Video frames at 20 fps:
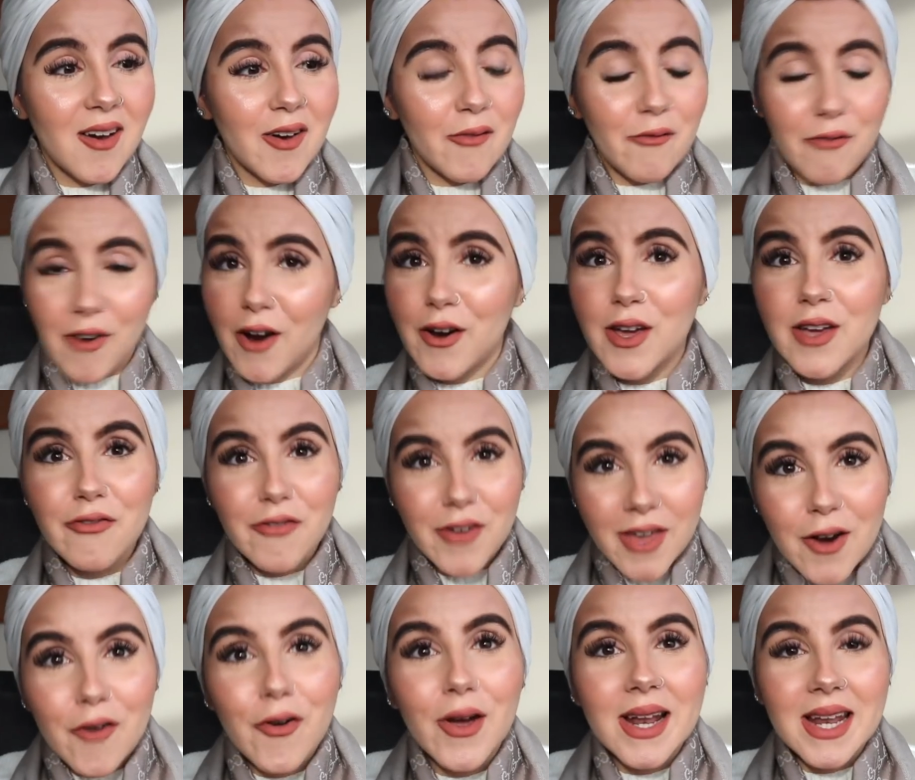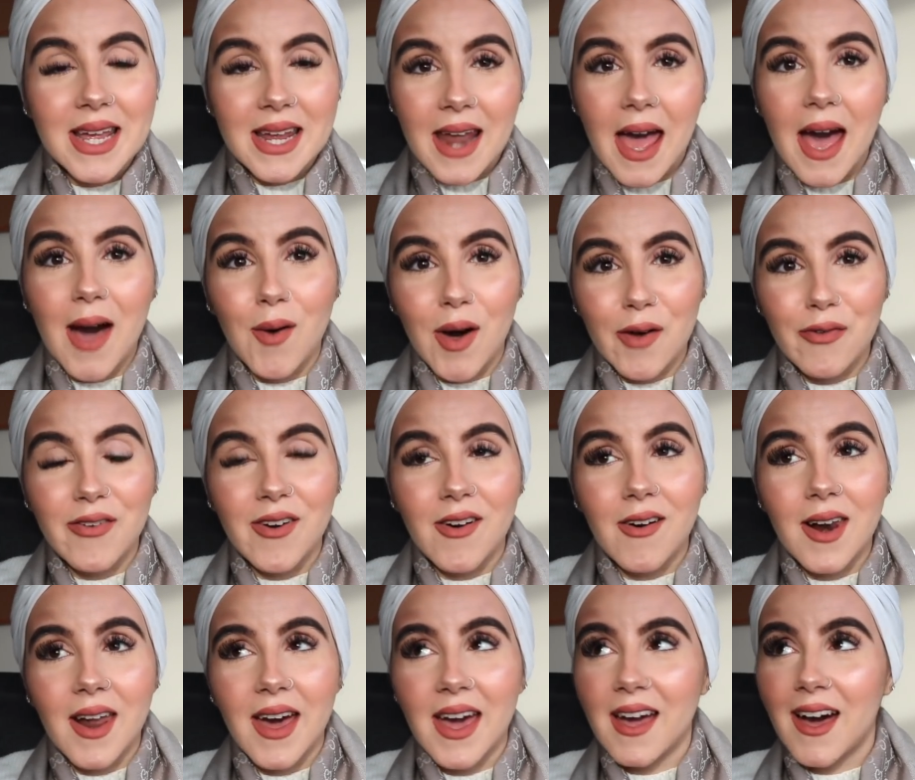very frequently now. I feel
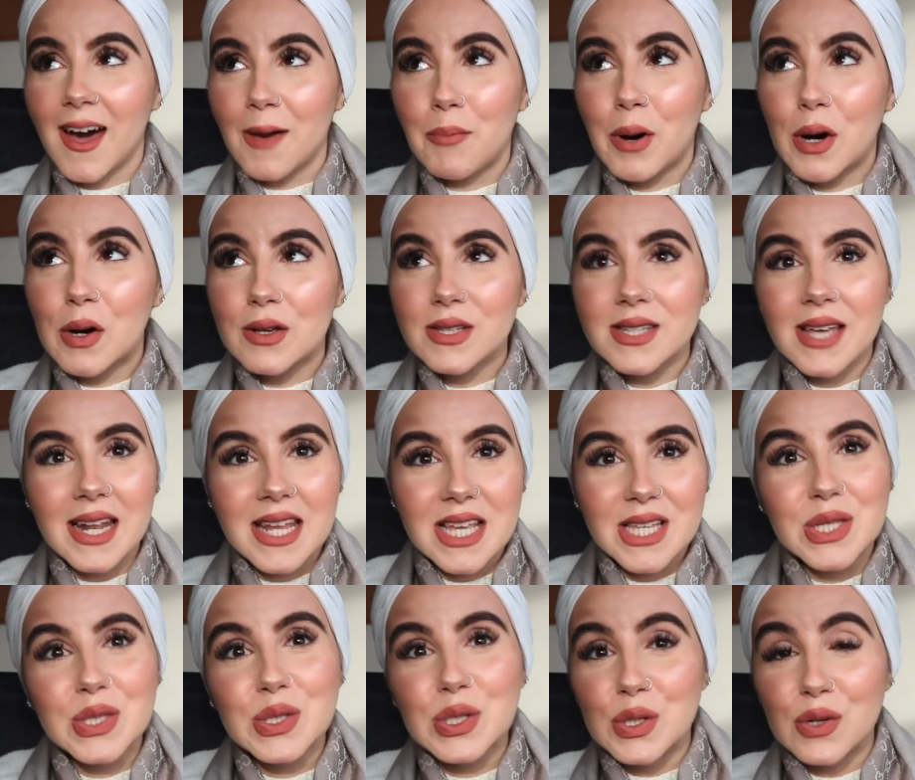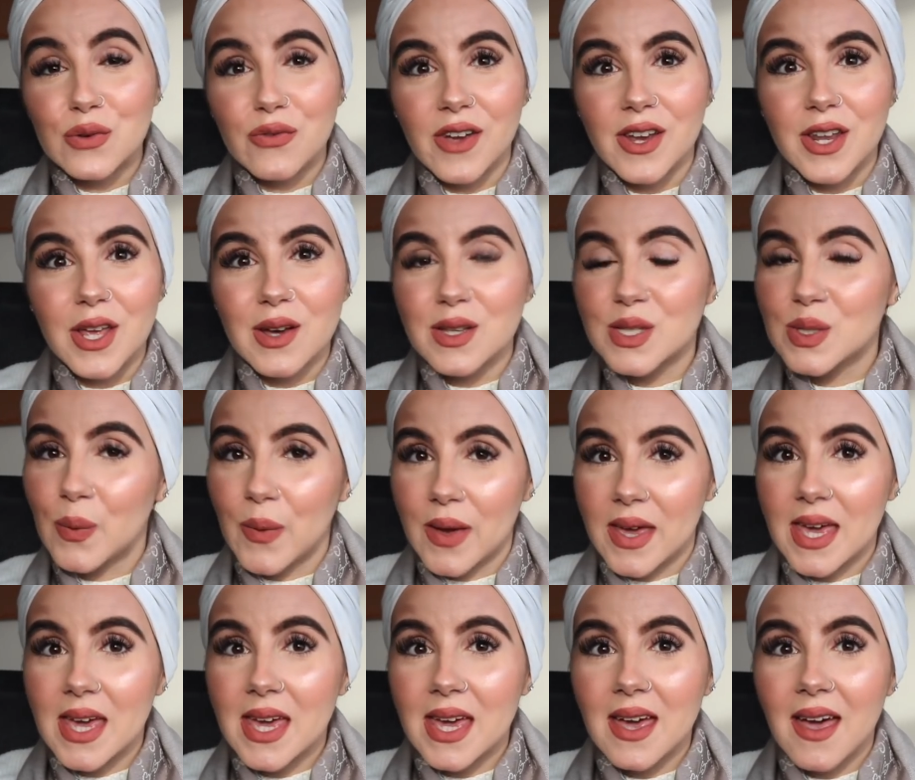like I post at least 2 videos a
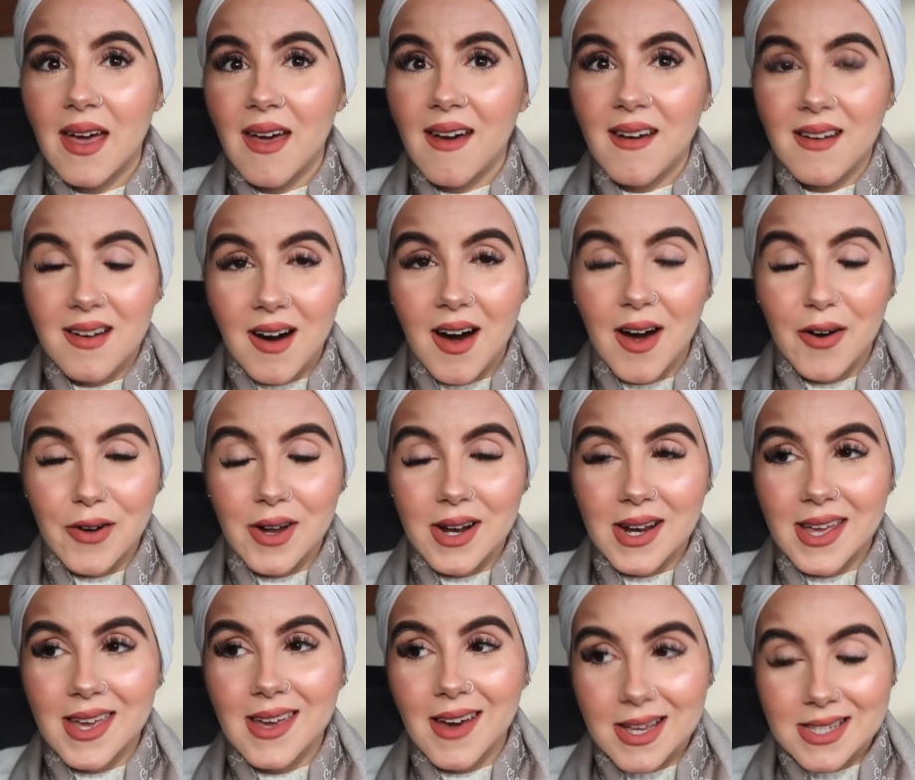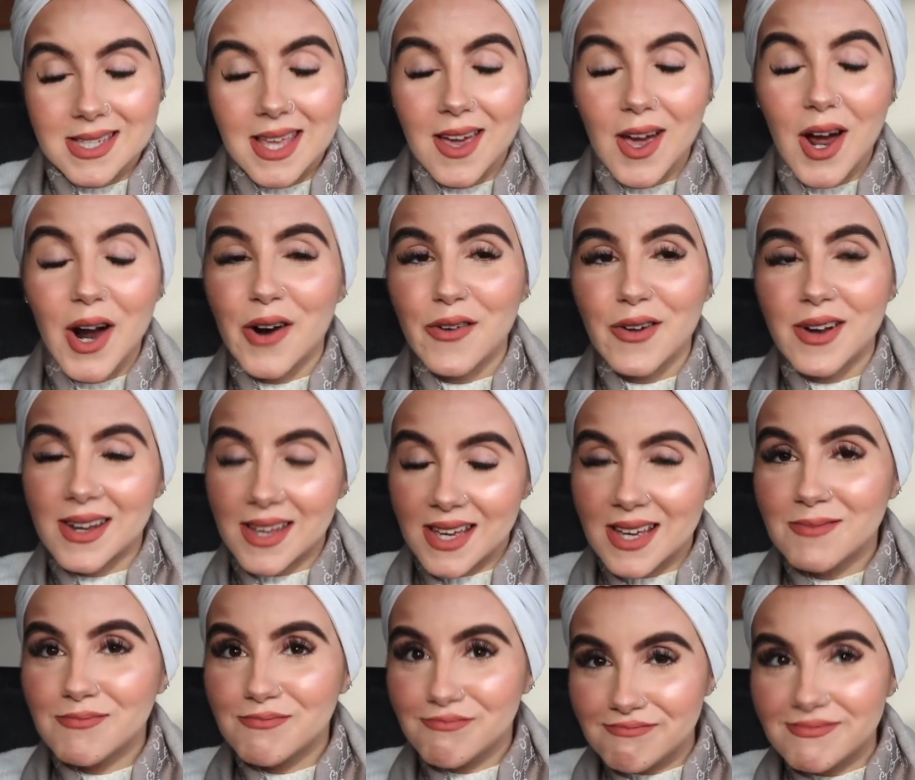week currently. I say
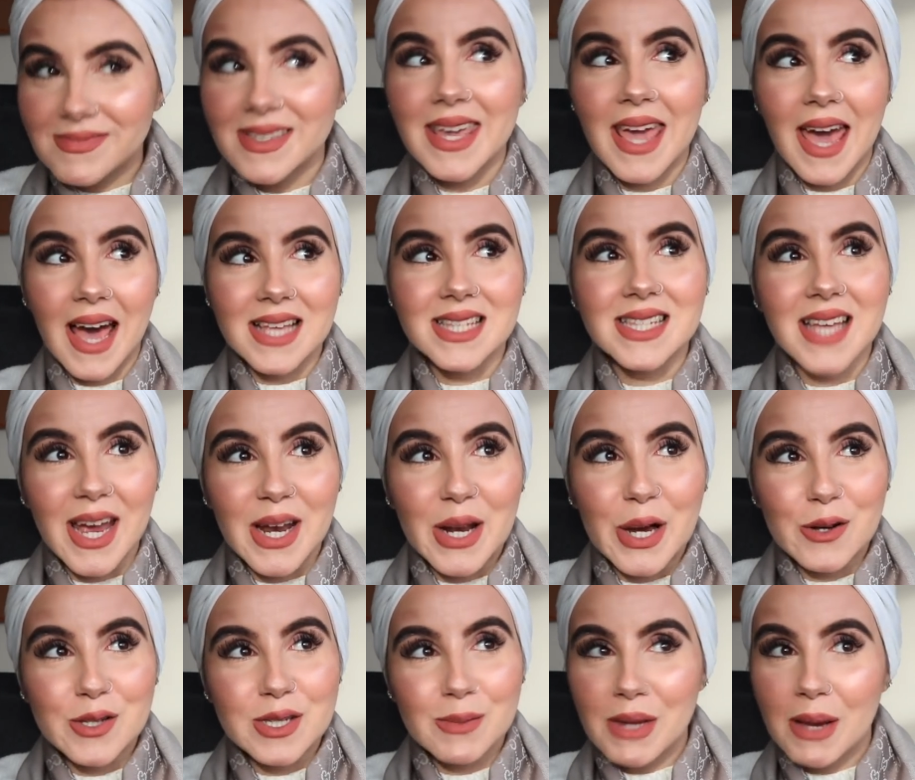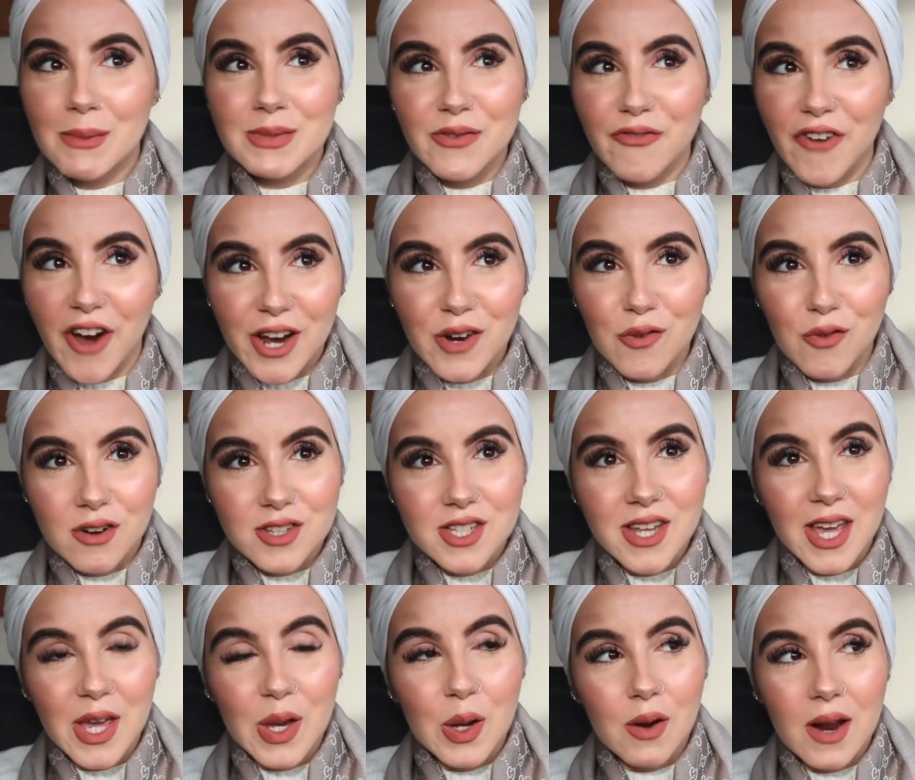currently, yes, I know, sometimes I'm very naughty,
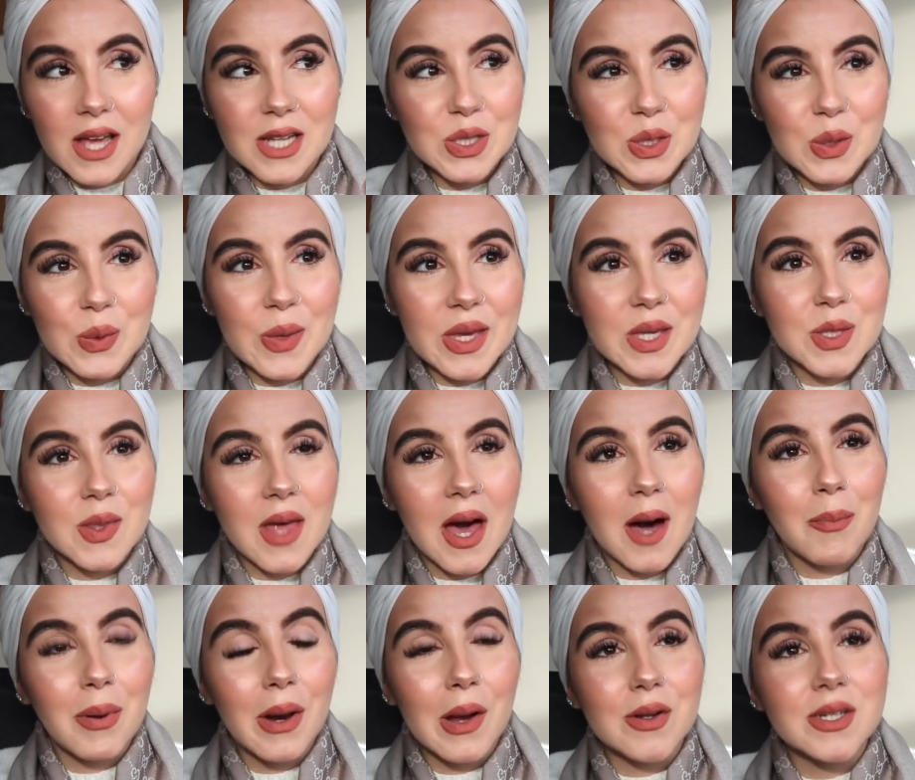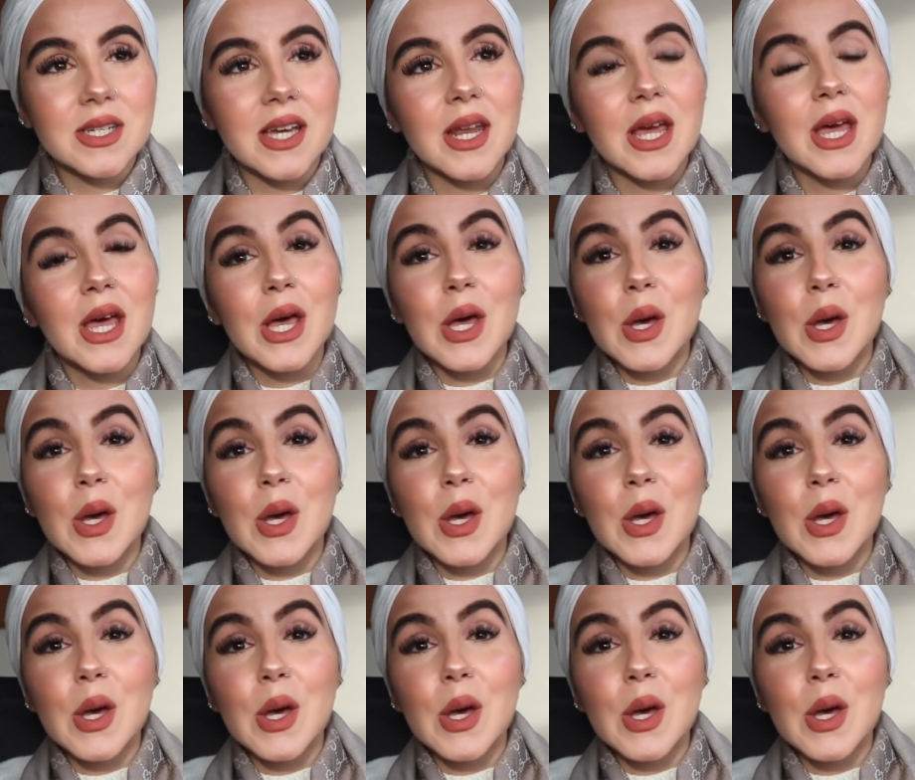I can go like 2 weeks without uploading,